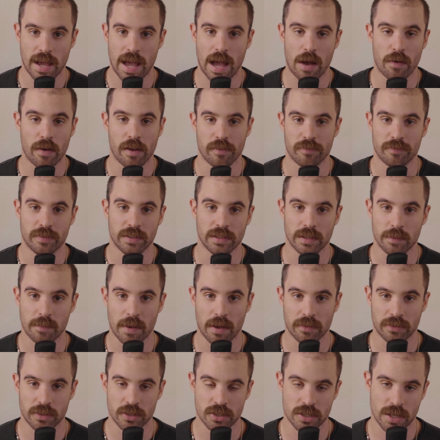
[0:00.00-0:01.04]
how I feel
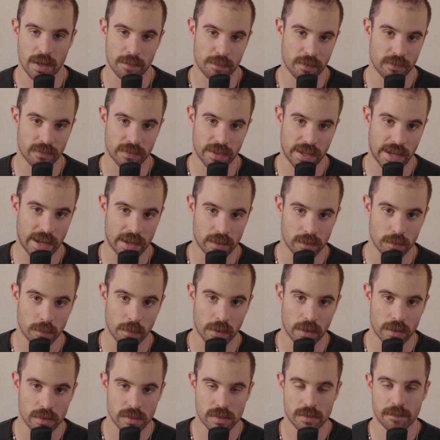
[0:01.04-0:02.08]
about the shape of the
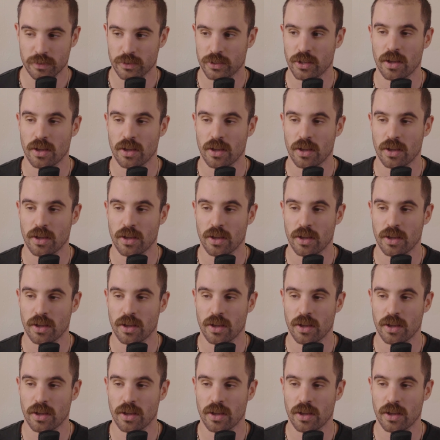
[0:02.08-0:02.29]
handlebars.